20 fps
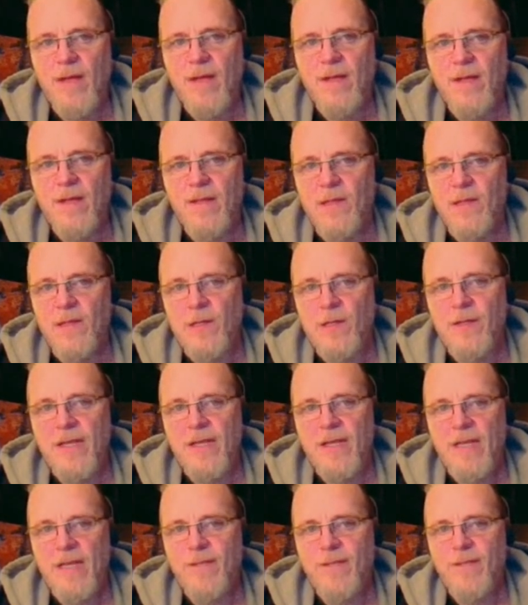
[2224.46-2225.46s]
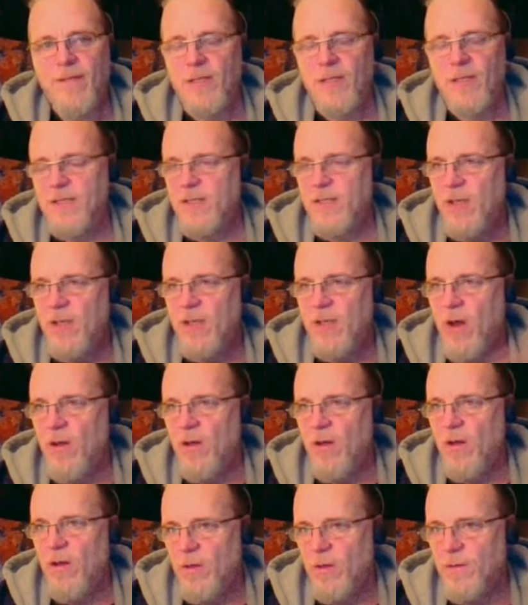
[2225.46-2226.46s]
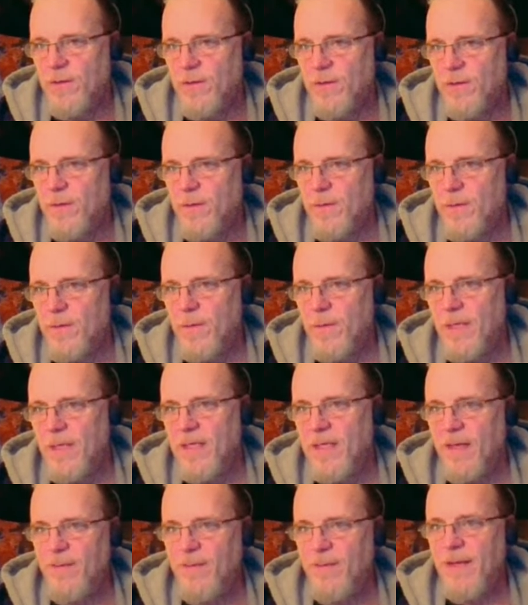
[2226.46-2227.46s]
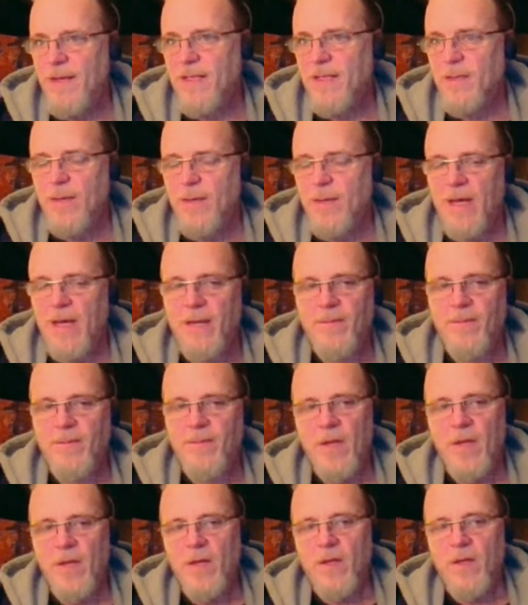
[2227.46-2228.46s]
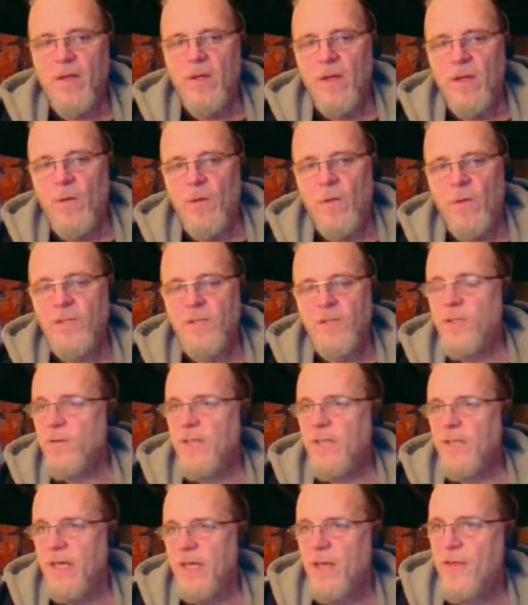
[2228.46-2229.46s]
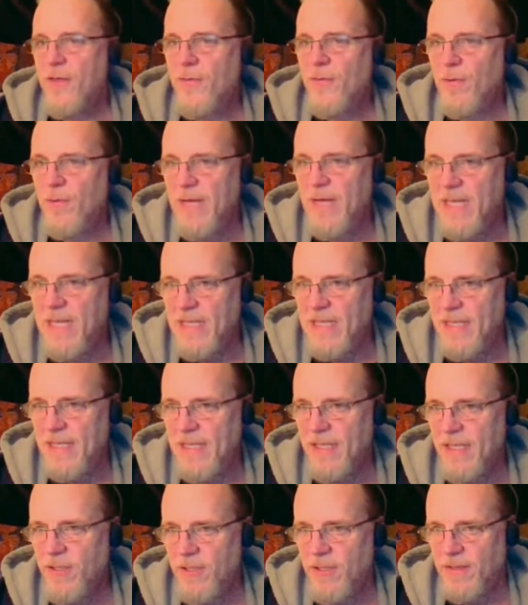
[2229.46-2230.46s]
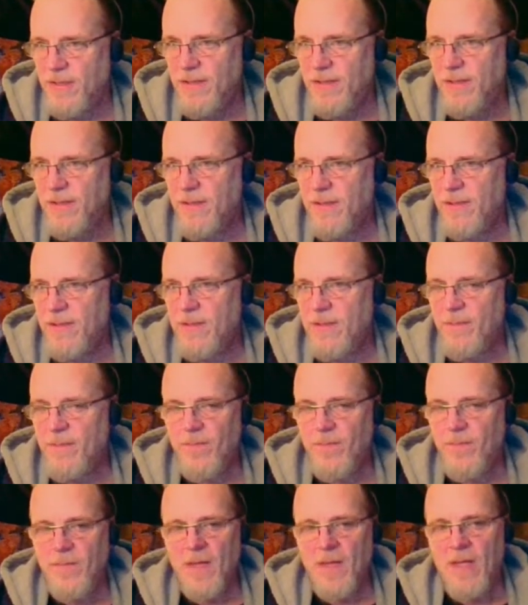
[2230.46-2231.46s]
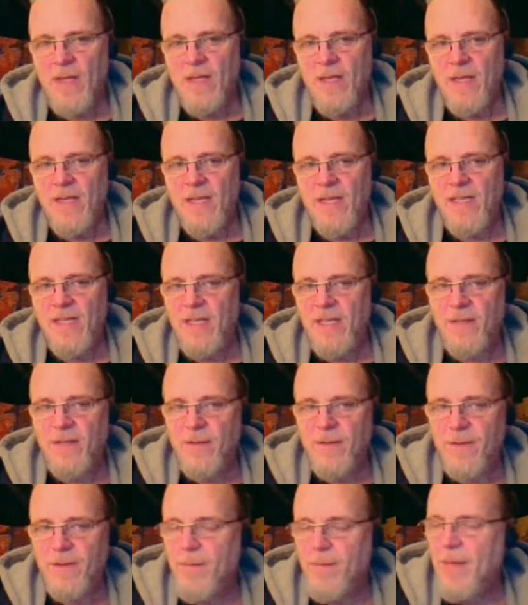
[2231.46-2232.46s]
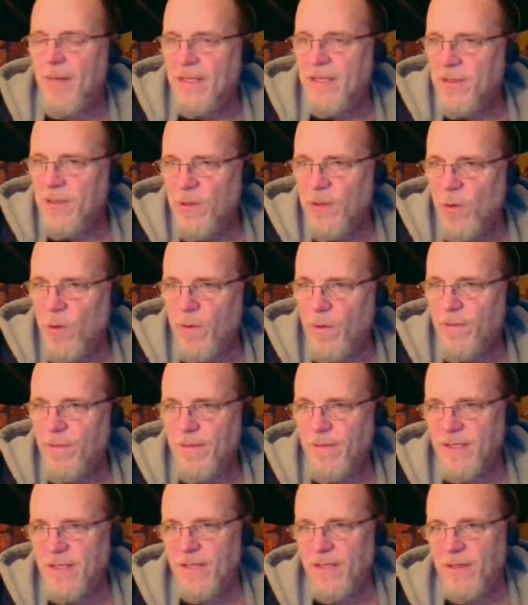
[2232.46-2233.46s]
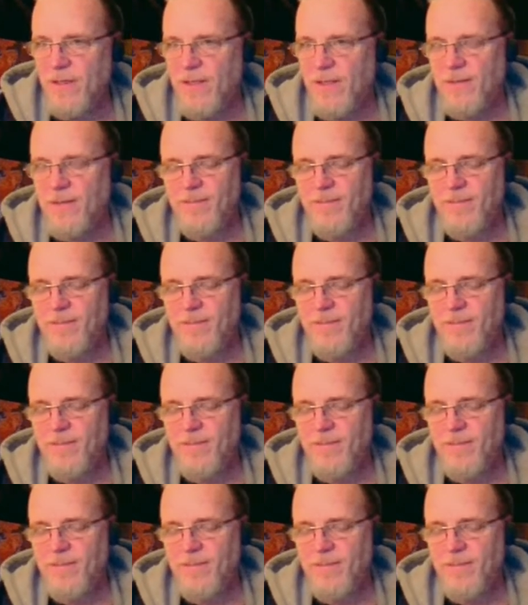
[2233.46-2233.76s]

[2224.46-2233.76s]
learning and vigilance. All those would be affected by it. Once you take 3 conditions in either mental or physical,